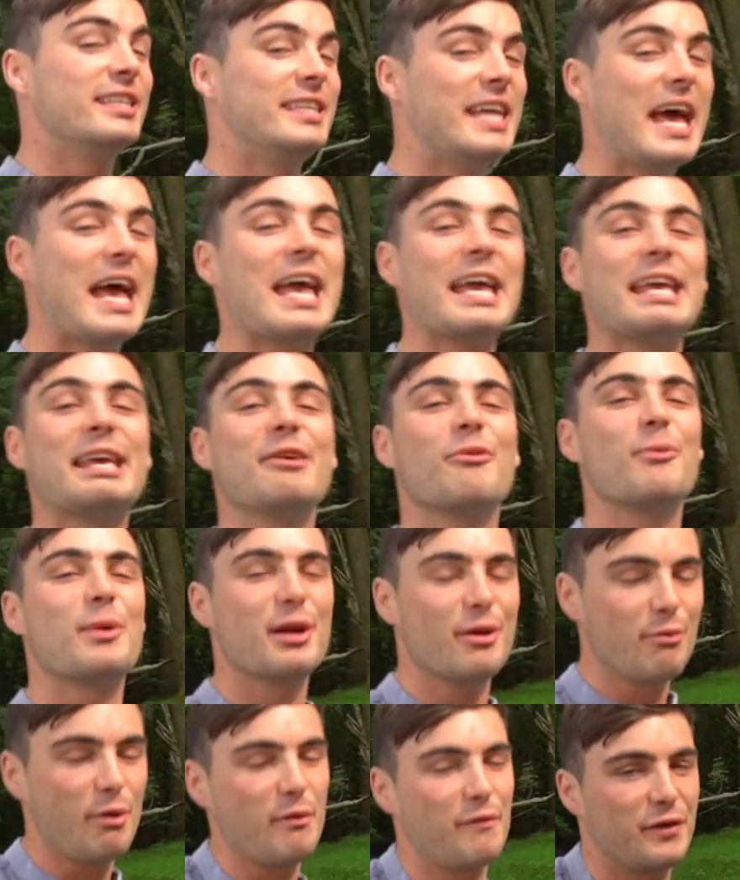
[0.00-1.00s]
Today
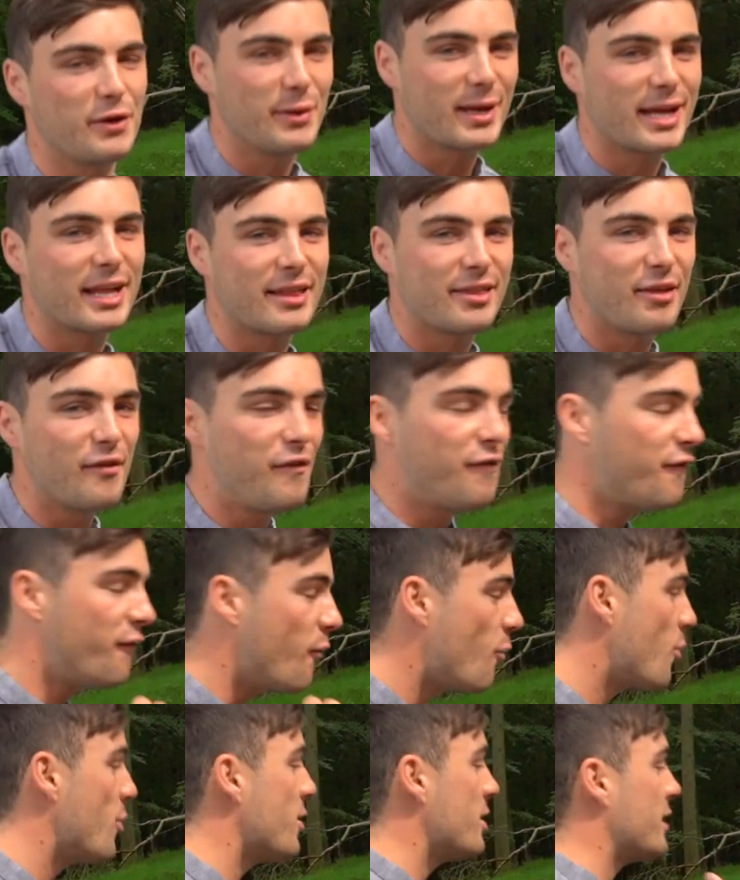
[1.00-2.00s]
we're reviewing the
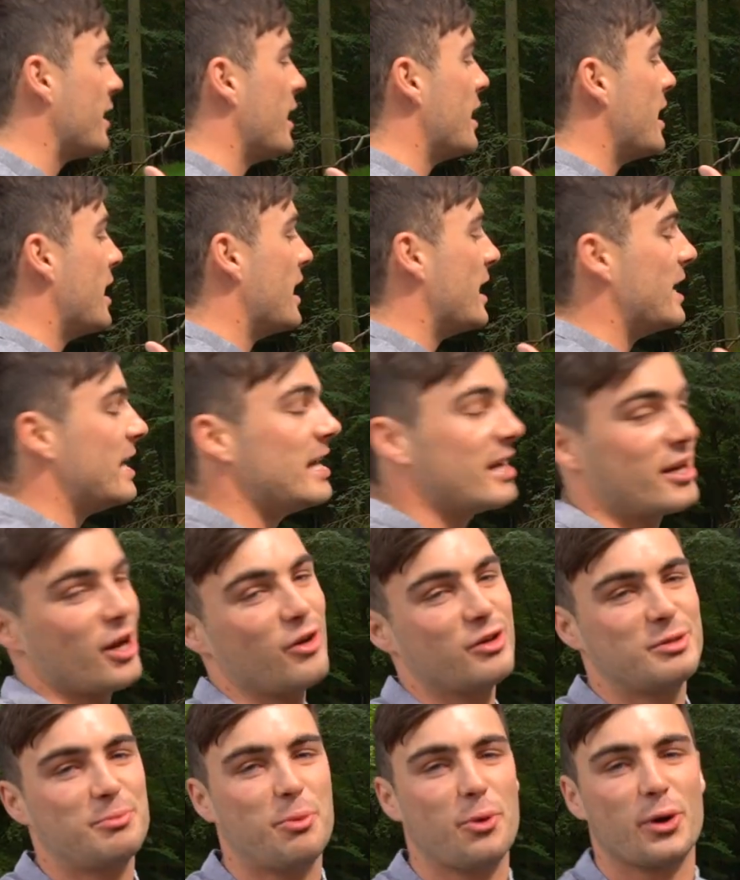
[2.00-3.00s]
Ford
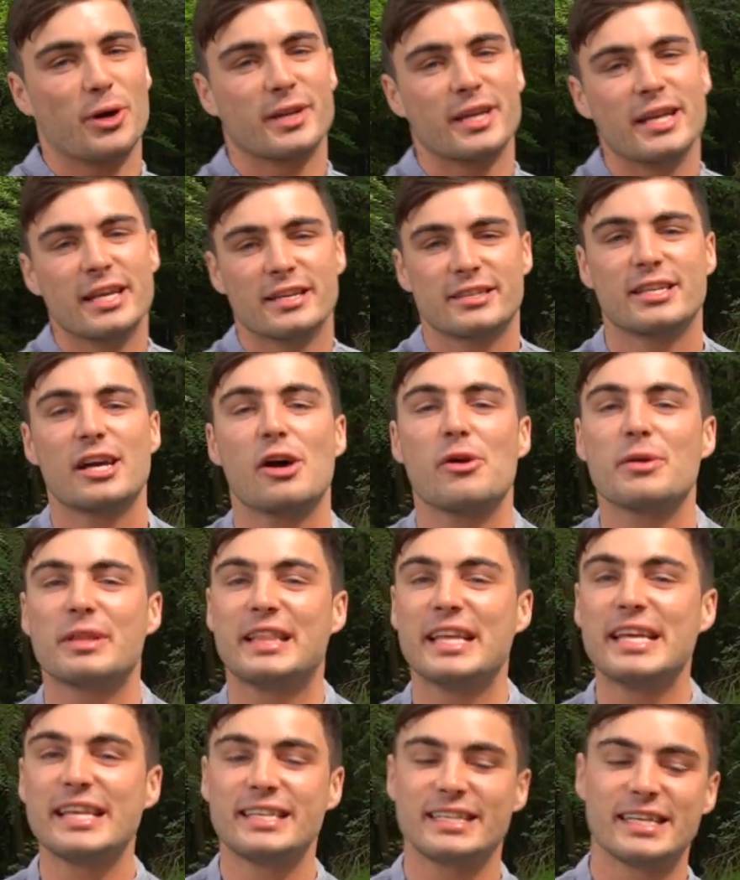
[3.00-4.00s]
EcoSport. So
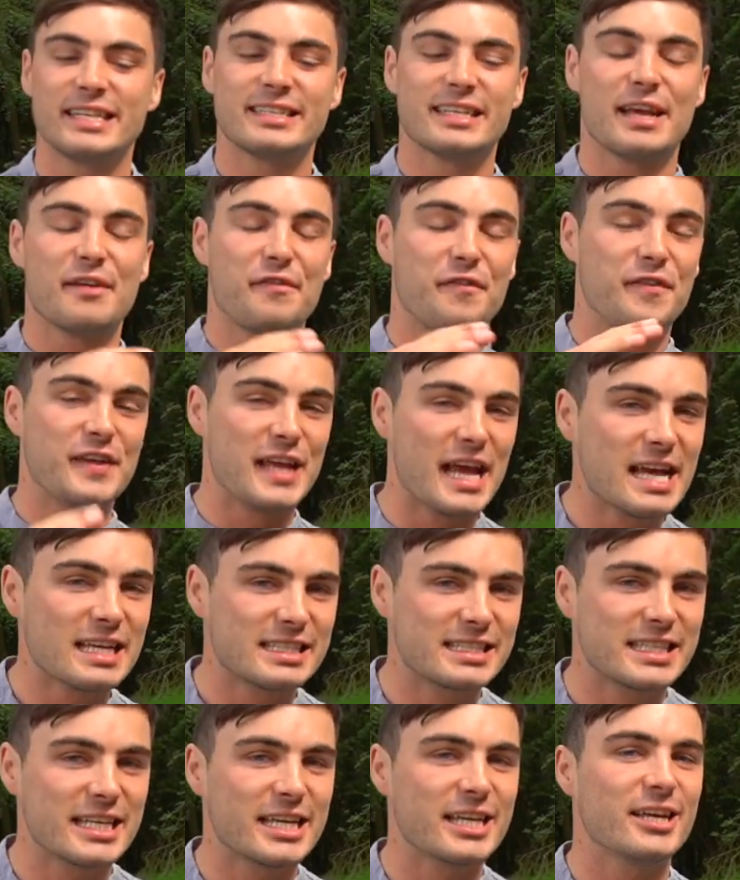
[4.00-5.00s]
this is a
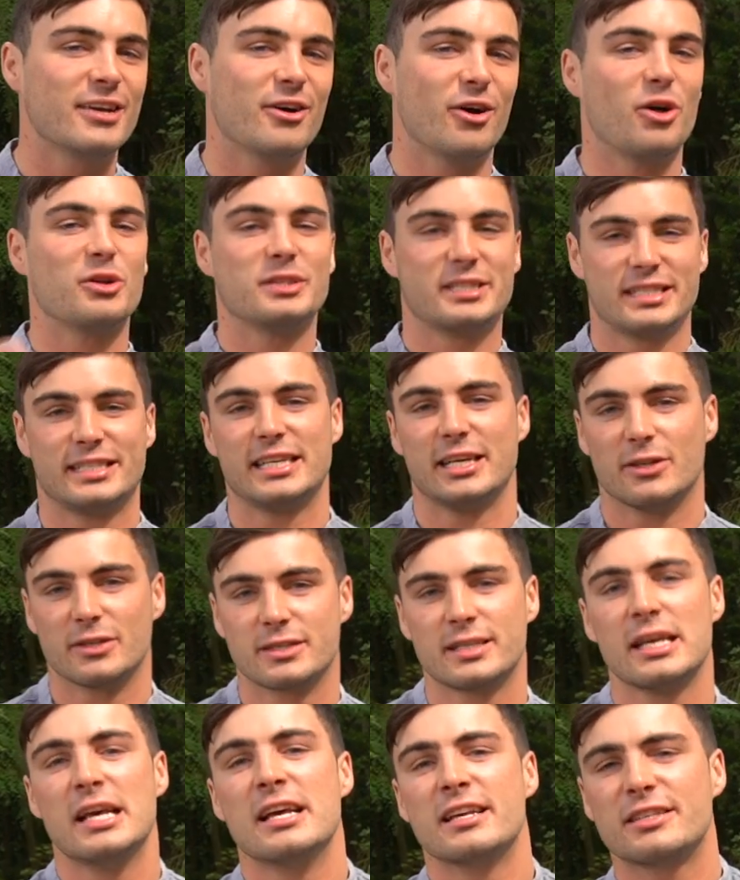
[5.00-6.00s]
Fiesta on
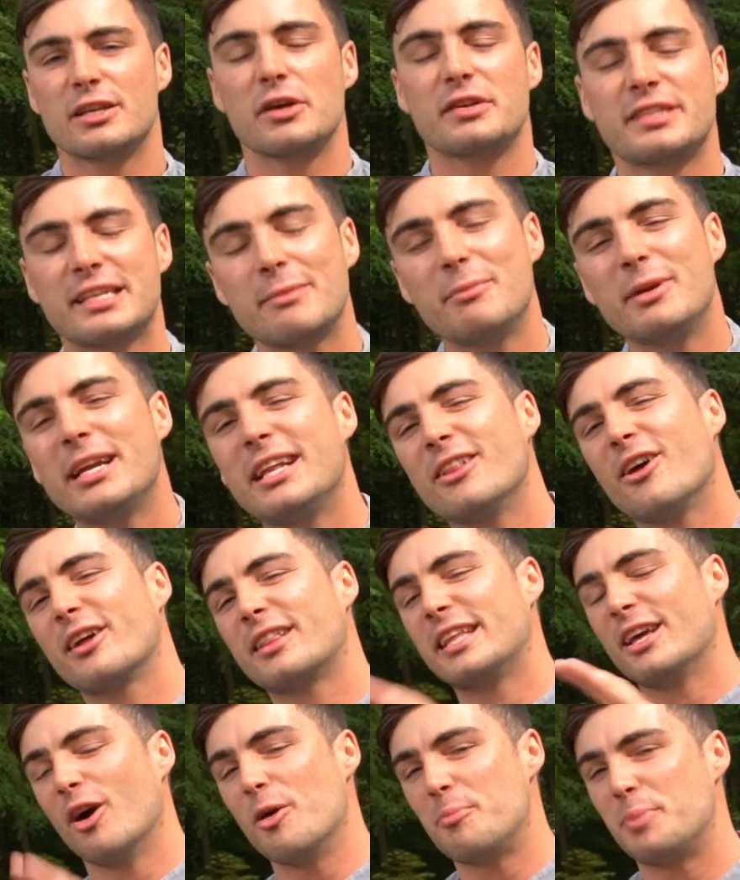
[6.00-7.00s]
stilts. So similarly
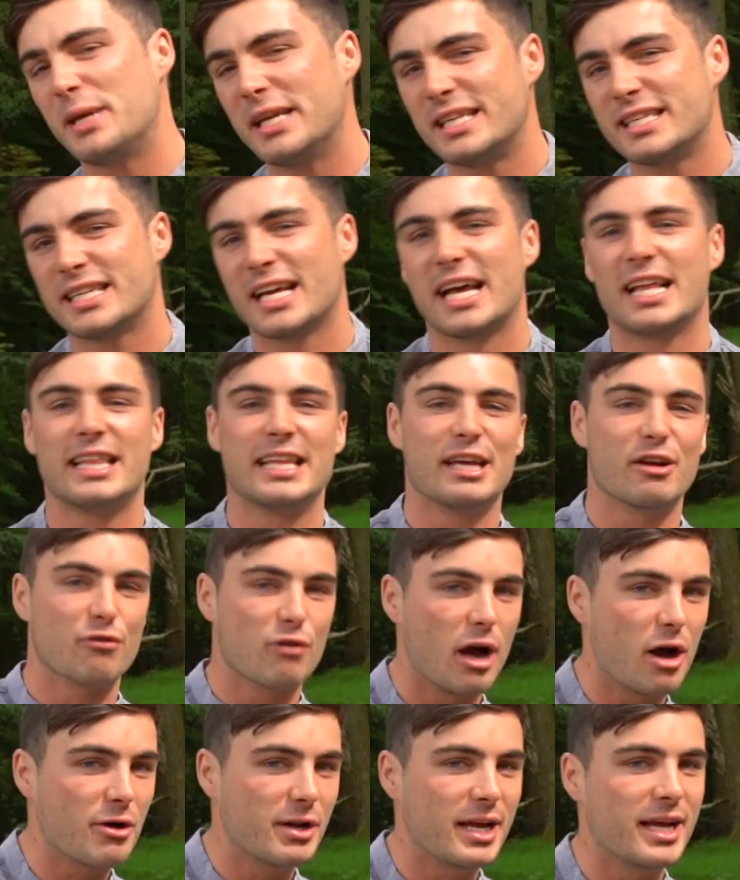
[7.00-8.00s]
like the Ibiza and the
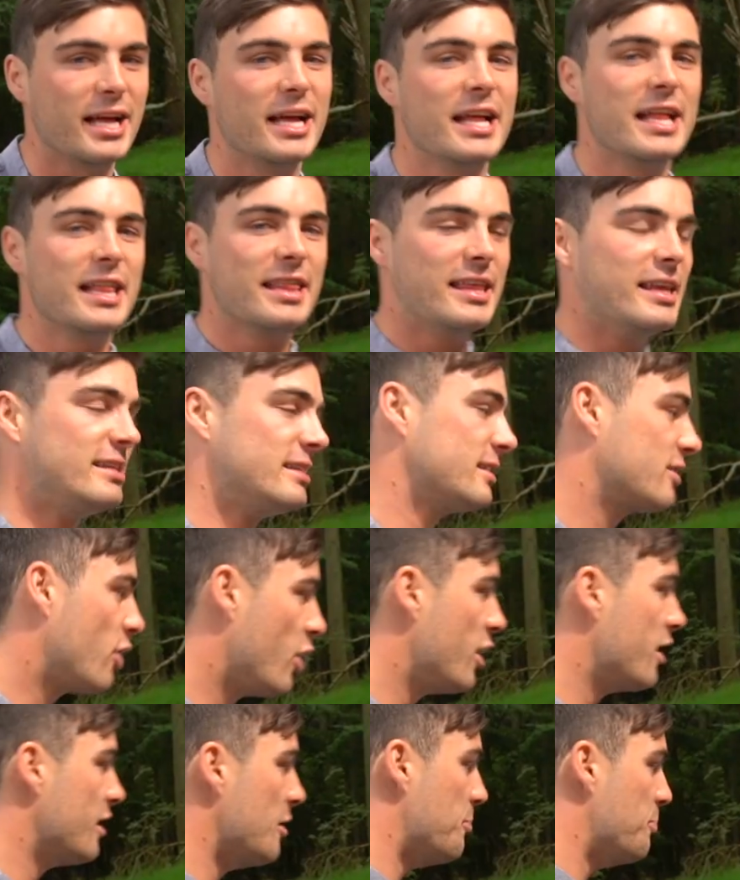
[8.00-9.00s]
Arona, this is
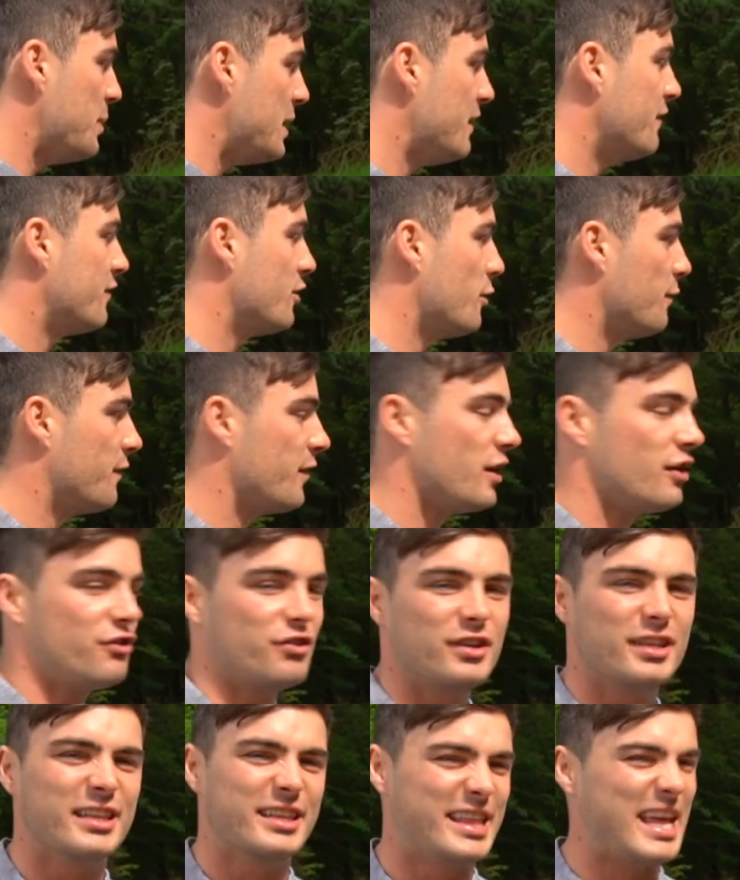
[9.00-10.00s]
kind of the beefed up
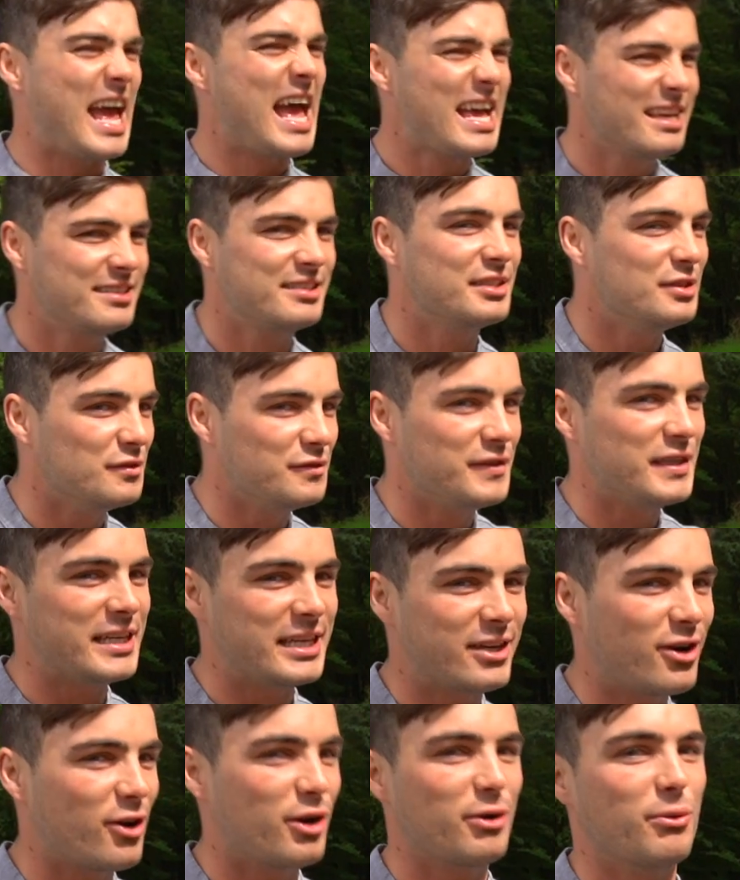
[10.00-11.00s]
version, the
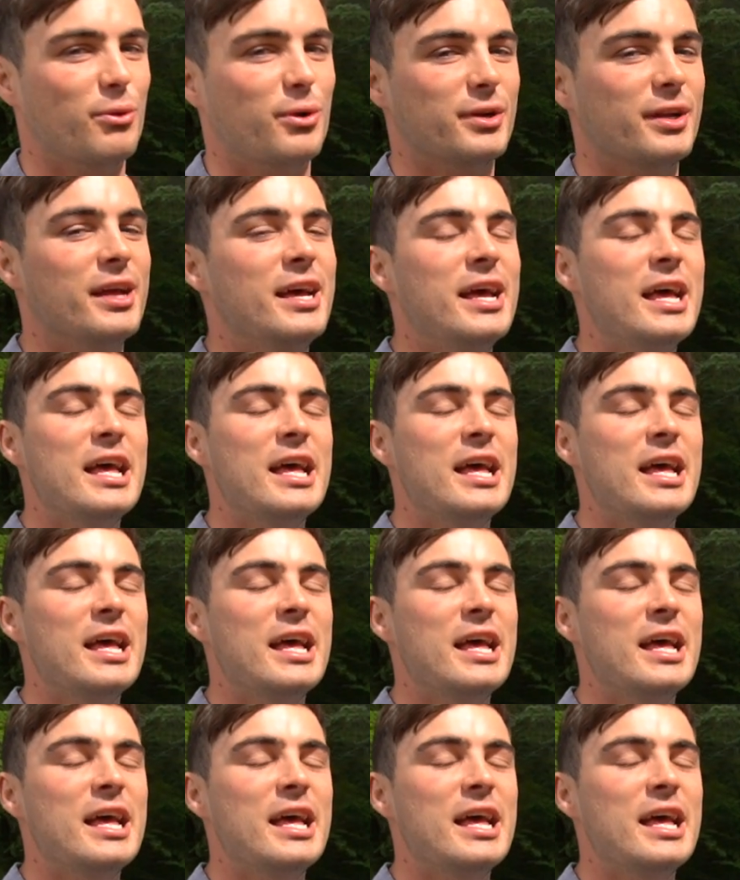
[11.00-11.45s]
SUV kind of one.